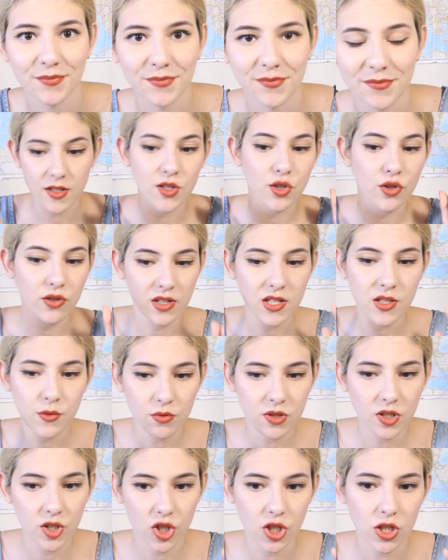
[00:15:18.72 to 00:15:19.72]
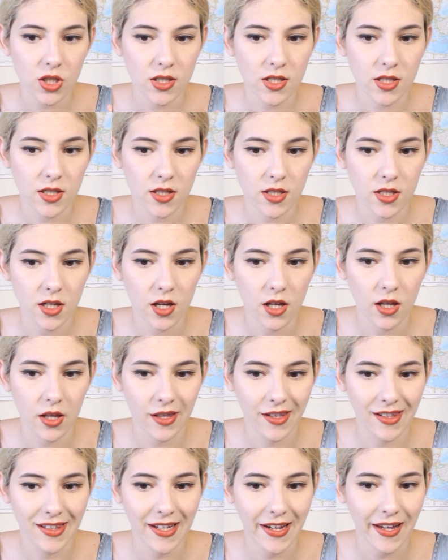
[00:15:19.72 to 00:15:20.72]
So this was just
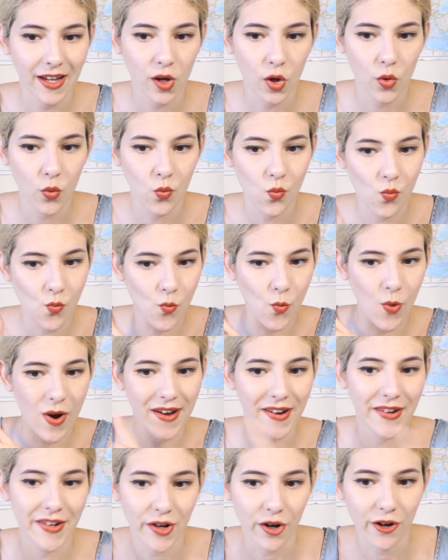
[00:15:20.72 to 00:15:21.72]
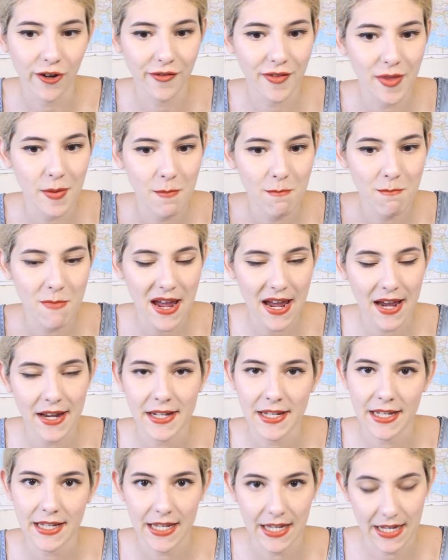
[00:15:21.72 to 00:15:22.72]
like one of the
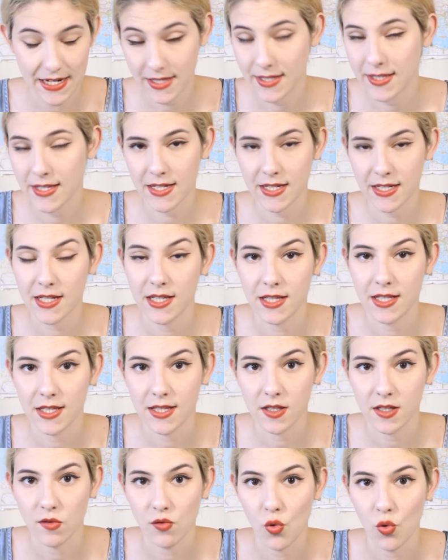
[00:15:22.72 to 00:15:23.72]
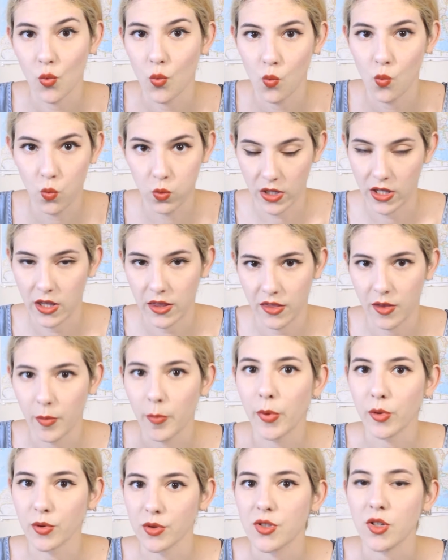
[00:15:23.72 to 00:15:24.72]
many incidents with the
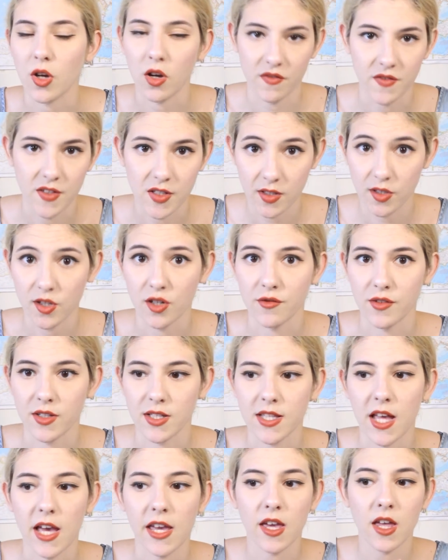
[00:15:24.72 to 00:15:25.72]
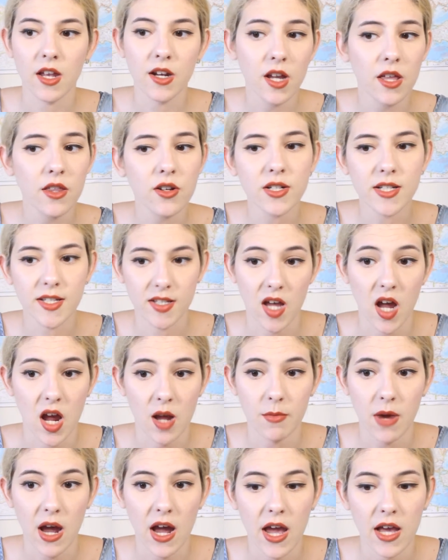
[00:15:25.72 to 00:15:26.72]
post office service. Like another
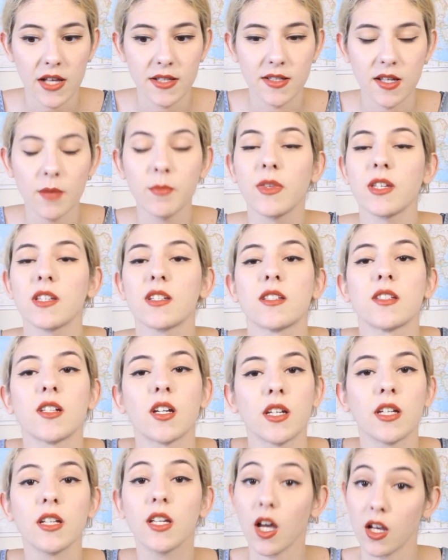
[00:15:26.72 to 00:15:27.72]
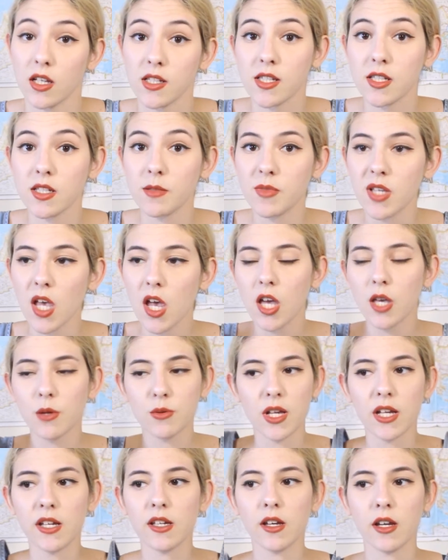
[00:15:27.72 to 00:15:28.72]
time I had something stuck in customs. It
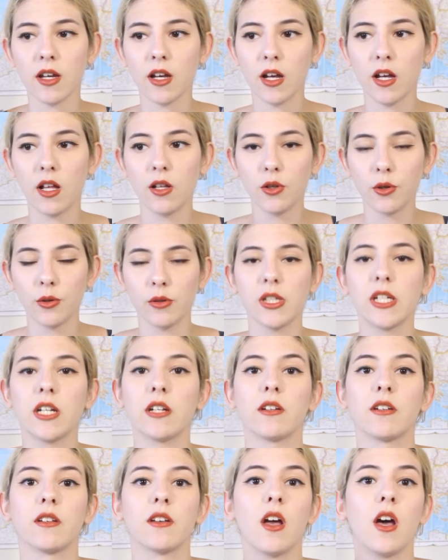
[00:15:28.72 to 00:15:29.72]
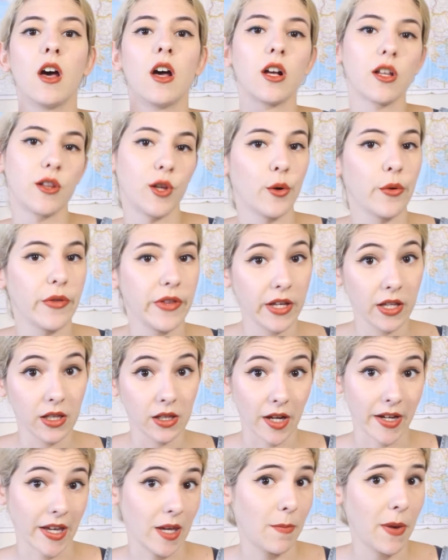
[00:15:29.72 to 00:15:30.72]
was like a Lolita clothing
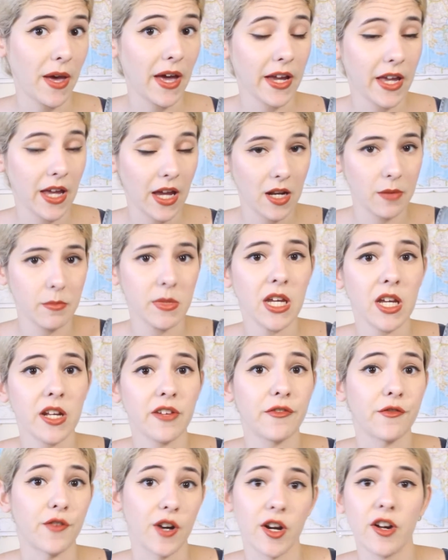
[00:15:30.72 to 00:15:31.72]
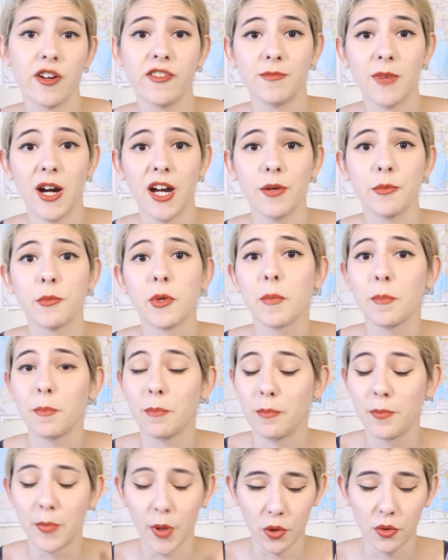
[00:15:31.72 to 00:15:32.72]
lucky pack, and me and a friend of mine, we
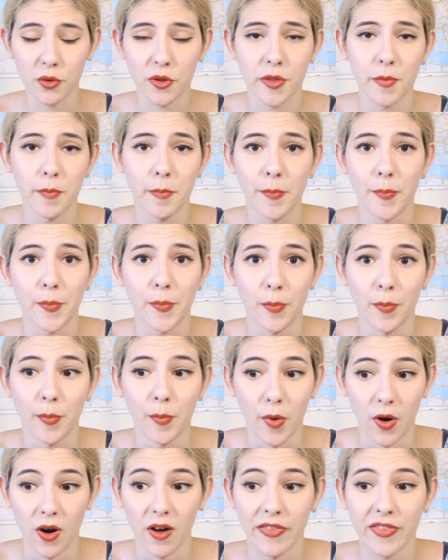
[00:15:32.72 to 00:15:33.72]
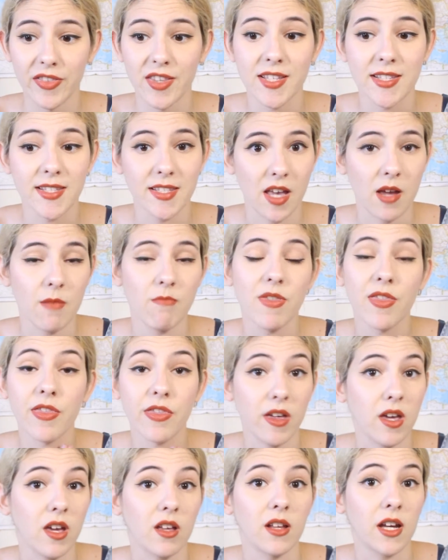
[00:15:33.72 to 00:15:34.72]
both bought the same
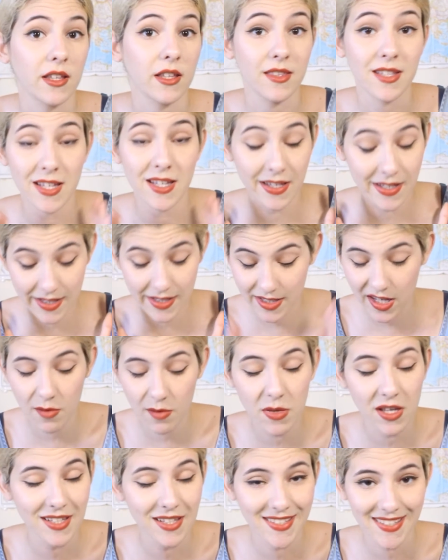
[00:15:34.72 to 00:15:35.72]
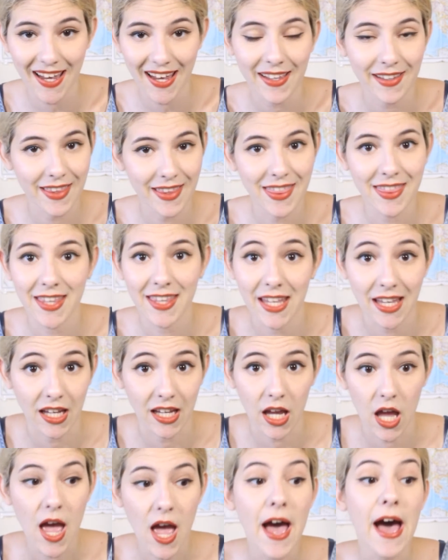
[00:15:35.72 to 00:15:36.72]
thing, like the same exact
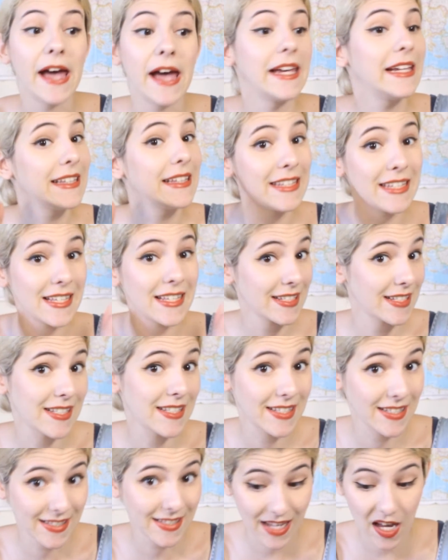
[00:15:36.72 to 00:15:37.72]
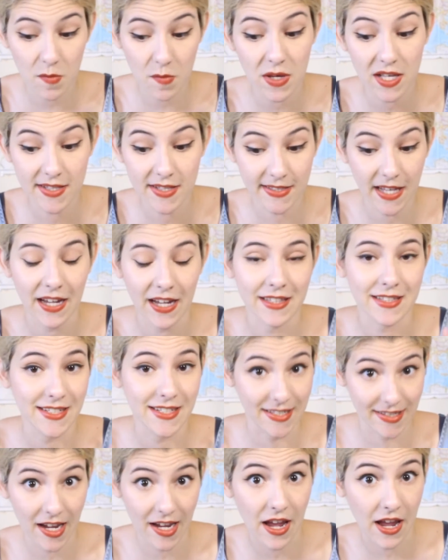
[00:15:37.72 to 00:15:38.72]
thing in the same
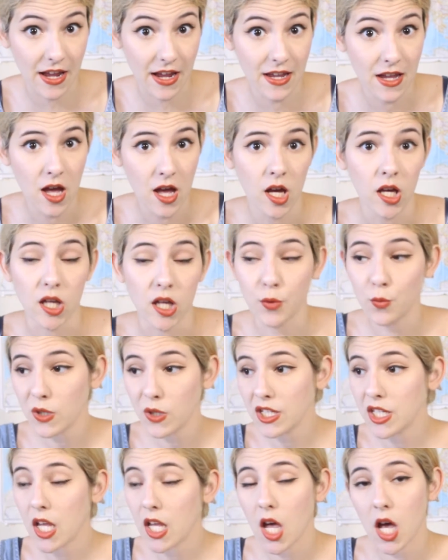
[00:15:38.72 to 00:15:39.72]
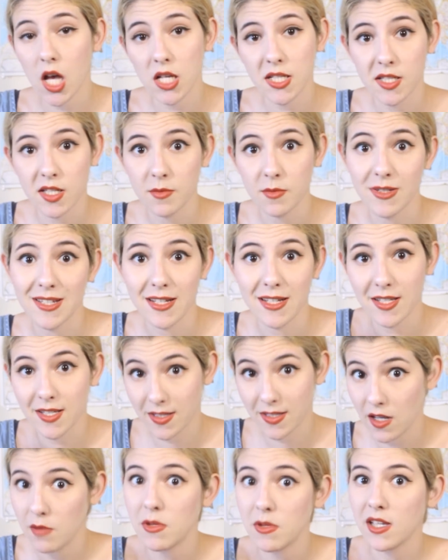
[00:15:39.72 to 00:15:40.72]
exact day. It went to customs the
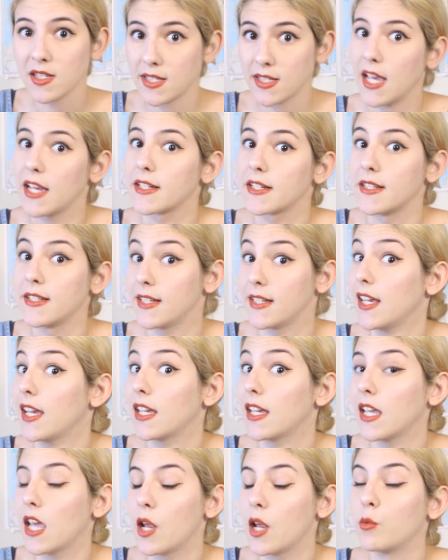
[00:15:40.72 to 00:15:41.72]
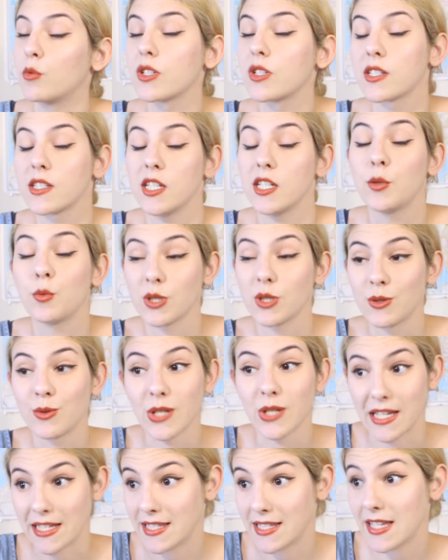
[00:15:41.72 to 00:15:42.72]
same exact day, and it was to
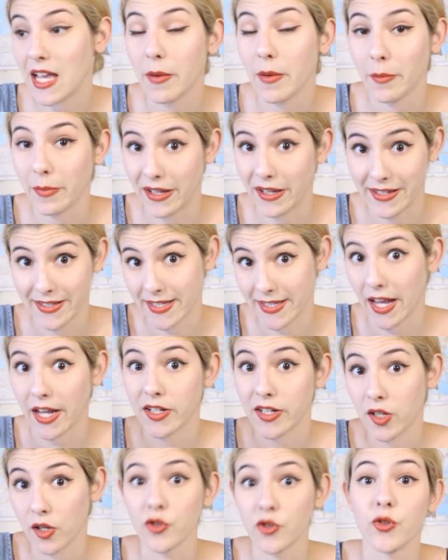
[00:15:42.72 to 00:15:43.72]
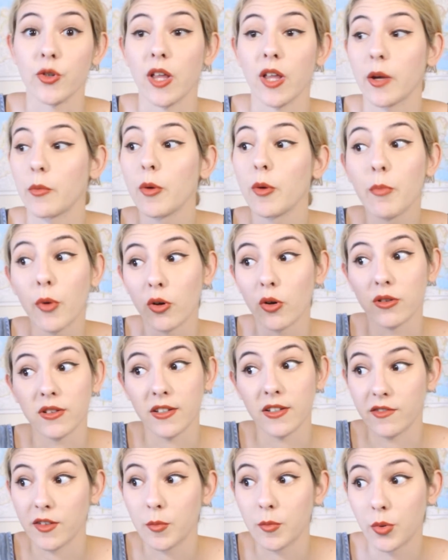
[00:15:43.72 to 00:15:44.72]
the same exact country. Like we both
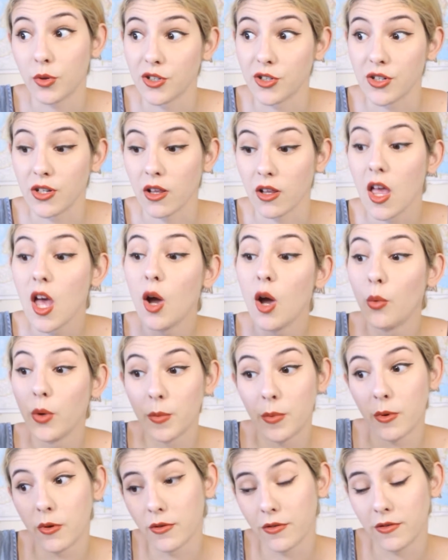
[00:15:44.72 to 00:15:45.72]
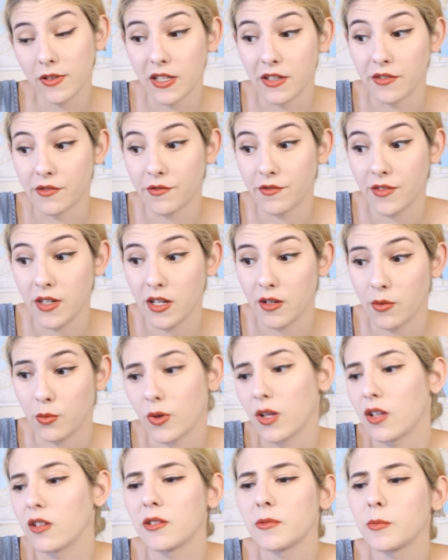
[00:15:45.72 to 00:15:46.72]
live in Portugal, we both live in,
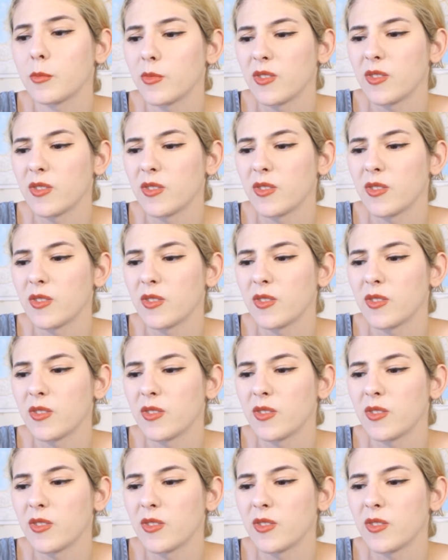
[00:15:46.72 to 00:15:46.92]
well,